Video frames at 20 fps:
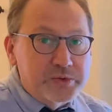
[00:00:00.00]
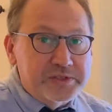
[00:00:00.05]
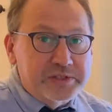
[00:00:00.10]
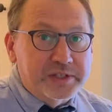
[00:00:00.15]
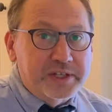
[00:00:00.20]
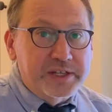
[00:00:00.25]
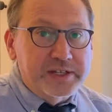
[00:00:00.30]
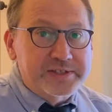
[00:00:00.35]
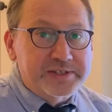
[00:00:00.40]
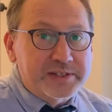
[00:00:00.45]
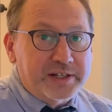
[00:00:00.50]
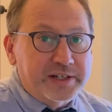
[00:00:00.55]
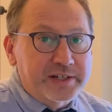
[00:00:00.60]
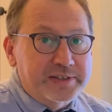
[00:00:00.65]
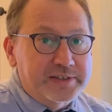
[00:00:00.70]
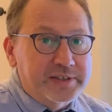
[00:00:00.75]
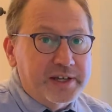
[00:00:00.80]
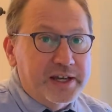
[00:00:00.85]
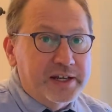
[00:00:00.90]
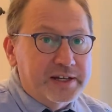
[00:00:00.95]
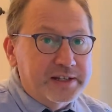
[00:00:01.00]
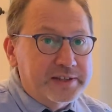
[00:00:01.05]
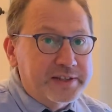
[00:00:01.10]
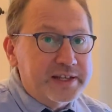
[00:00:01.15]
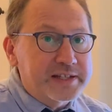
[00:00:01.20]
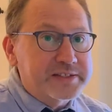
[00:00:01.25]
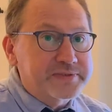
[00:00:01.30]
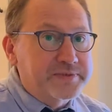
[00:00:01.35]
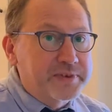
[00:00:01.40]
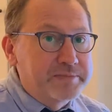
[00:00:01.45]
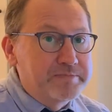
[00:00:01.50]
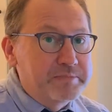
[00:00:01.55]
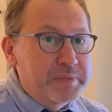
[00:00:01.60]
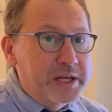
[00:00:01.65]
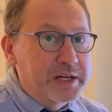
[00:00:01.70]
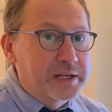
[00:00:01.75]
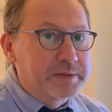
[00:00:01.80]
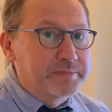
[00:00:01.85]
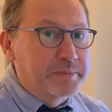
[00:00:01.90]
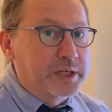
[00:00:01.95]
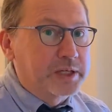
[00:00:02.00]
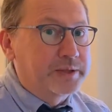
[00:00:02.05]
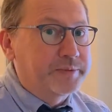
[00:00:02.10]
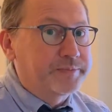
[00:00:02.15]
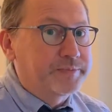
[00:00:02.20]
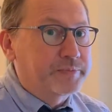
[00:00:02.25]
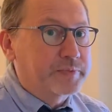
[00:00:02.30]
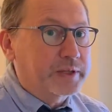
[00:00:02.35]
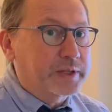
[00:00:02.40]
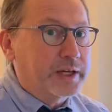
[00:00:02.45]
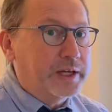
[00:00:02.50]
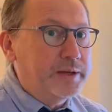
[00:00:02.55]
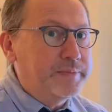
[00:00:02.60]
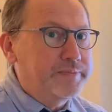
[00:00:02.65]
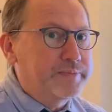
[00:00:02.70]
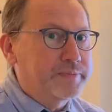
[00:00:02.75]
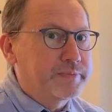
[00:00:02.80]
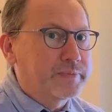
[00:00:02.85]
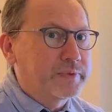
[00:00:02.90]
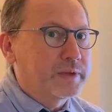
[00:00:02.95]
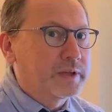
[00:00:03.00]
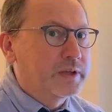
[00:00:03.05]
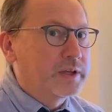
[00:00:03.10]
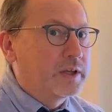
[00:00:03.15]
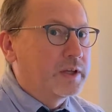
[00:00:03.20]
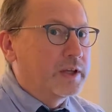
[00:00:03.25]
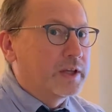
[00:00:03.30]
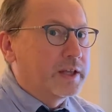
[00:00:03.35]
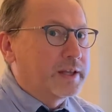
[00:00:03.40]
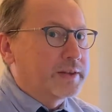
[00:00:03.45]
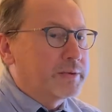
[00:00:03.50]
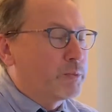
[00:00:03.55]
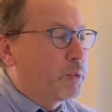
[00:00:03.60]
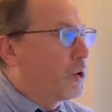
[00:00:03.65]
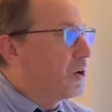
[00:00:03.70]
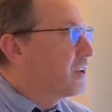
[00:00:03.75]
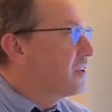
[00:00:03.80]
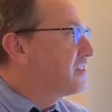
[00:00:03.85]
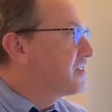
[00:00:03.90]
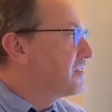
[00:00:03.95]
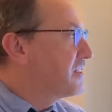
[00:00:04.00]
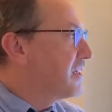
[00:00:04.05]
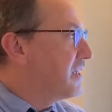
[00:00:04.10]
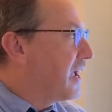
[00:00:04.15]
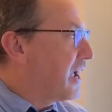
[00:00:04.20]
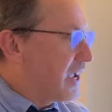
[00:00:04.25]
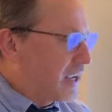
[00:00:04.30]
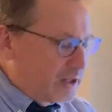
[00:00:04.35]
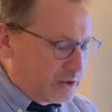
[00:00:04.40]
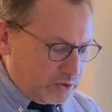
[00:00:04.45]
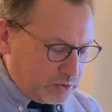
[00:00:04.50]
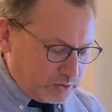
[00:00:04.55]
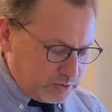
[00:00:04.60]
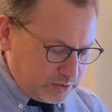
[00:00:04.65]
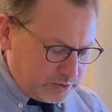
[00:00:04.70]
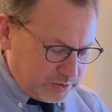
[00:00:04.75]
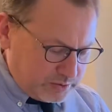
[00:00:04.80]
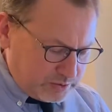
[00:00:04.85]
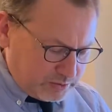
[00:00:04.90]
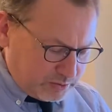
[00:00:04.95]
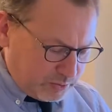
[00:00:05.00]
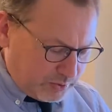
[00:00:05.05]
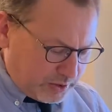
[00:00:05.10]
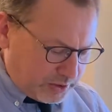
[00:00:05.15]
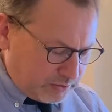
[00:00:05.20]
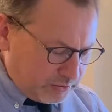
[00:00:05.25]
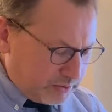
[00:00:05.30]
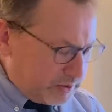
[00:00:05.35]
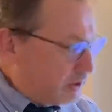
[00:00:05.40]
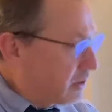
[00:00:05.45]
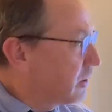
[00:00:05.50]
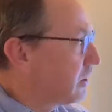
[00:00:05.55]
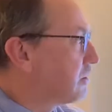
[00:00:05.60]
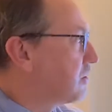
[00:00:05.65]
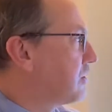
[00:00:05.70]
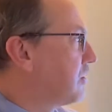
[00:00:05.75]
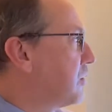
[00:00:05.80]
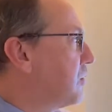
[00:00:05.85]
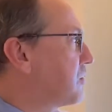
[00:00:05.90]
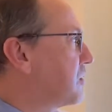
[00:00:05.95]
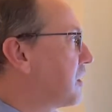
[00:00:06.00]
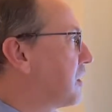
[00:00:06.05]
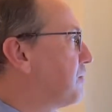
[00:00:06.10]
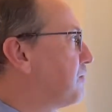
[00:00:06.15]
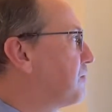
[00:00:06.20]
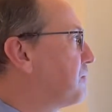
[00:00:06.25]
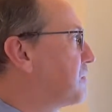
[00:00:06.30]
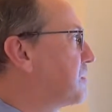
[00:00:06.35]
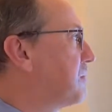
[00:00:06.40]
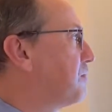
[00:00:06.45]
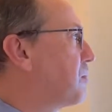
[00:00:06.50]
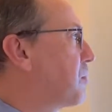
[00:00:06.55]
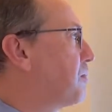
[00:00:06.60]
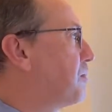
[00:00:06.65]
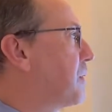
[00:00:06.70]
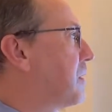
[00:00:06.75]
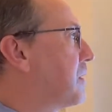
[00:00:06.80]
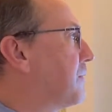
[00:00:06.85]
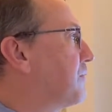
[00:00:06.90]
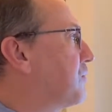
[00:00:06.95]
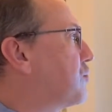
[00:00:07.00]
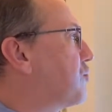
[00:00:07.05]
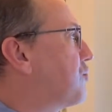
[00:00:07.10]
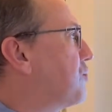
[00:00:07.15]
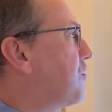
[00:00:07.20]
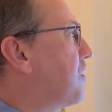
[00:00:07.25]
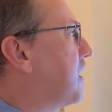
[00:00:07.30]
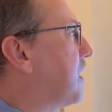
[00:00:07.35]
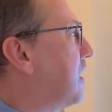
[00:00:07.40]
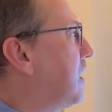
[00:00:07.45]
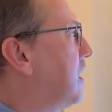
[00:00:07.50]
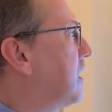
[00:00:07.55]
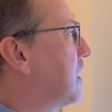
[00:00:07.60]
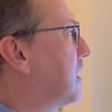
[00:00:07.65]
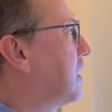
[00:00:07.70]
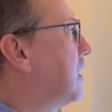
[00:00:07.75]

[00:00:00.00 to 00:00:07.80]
d sine theta. That's for minima. Okay. What is the angle? Well, using a simple bit of trig,